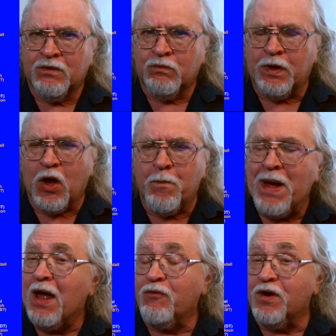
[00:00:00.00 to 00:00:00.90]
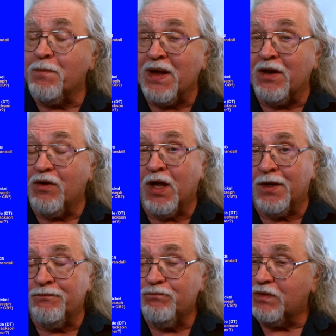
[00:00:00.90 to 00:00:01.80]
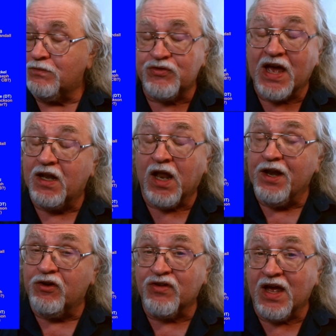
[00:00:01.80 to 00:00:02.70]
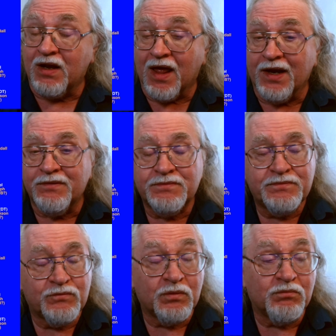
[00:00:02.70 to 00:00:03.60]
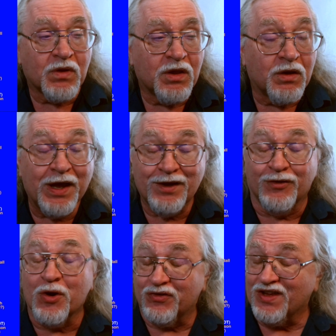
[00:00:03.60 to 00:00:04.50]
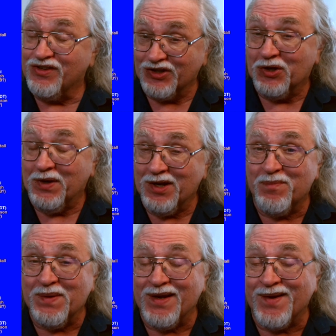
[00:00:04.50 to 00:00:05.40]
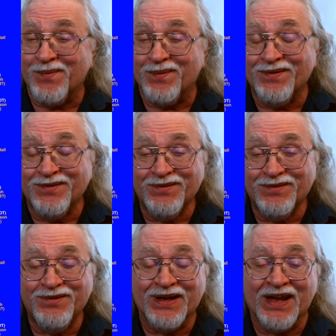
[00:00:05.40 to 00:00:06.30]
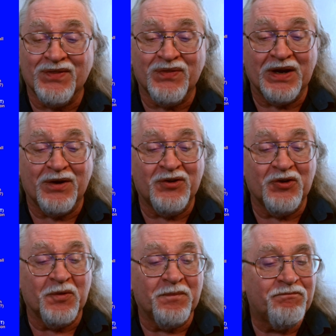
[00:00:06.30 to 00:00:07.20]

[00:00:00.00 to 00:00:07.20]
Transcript: boundary to bound, sideline to sideline. Of course, they still need to be able to get there too.